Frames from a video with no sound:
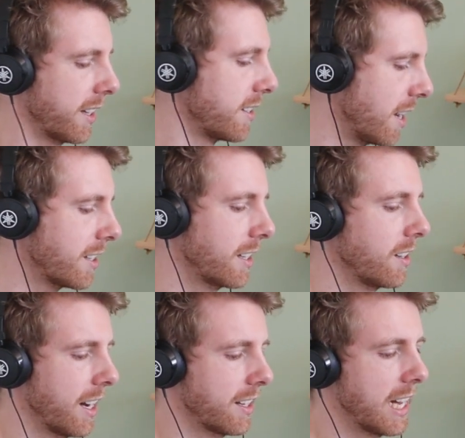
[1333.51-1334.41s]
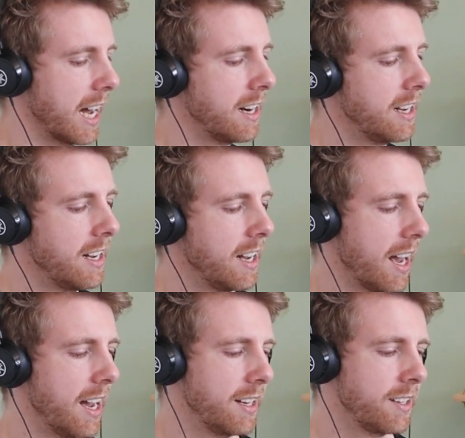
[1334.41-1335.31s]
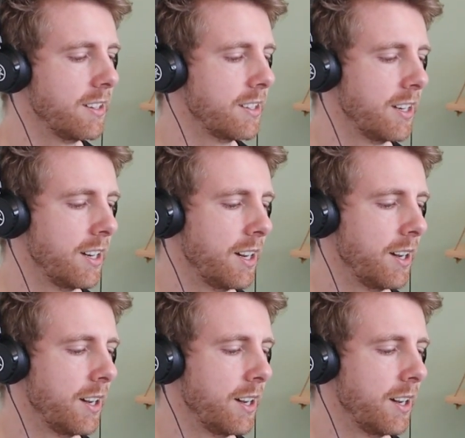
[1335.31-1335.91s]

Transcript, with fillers: Like, there's nothing like that. And